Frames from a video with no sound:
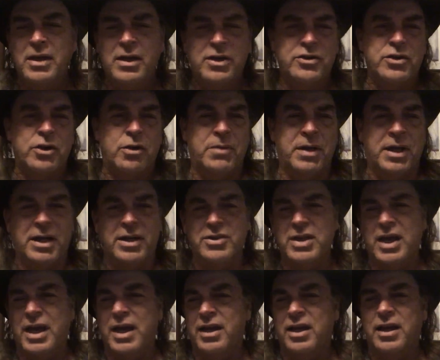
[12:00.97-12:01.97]
So because
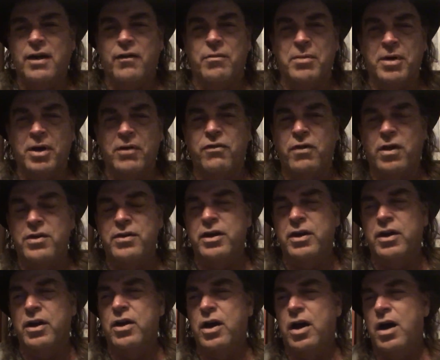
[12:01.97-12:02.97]
they had a government
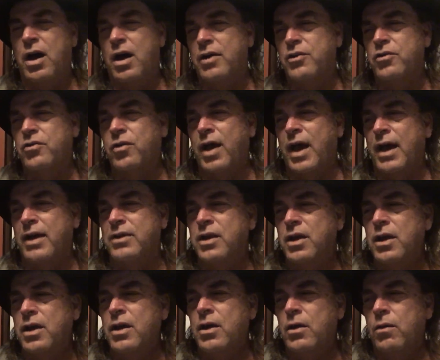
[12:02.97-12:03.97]
funding and contract.
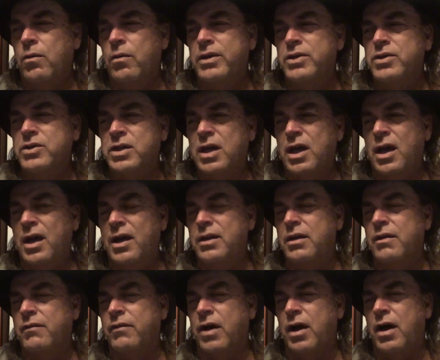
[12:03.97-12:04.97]
What is
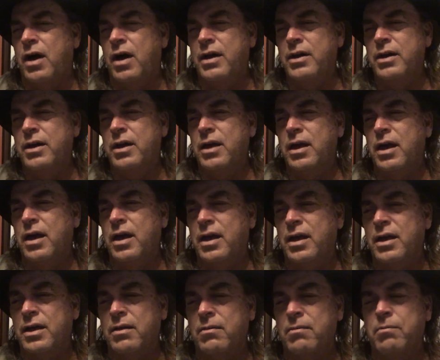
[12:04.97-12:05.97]
kind of odd
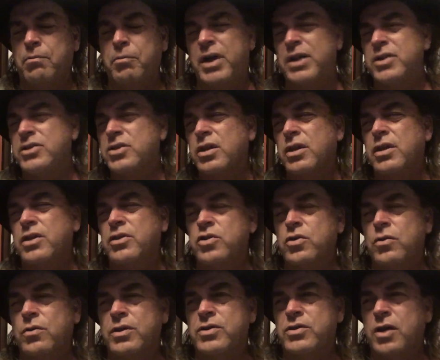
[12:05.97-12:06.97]
and puzzling
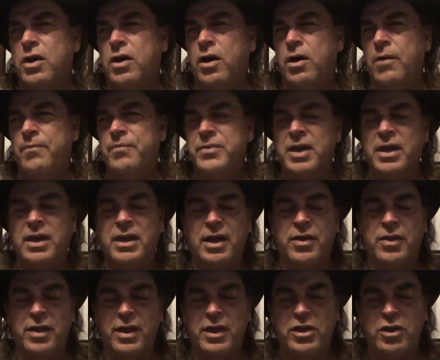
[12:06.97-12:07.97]
to us all, and I
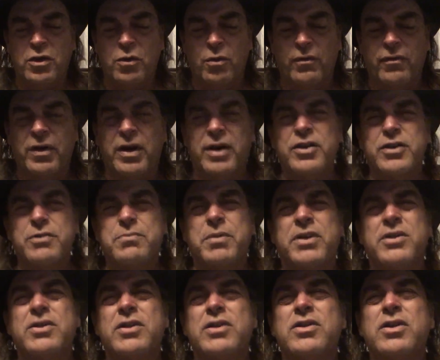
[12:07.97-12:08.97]
think you will find this
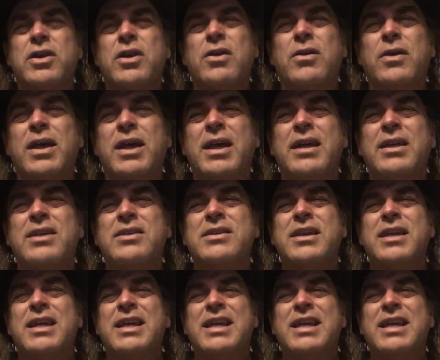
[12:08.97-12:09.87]
puzzling too, is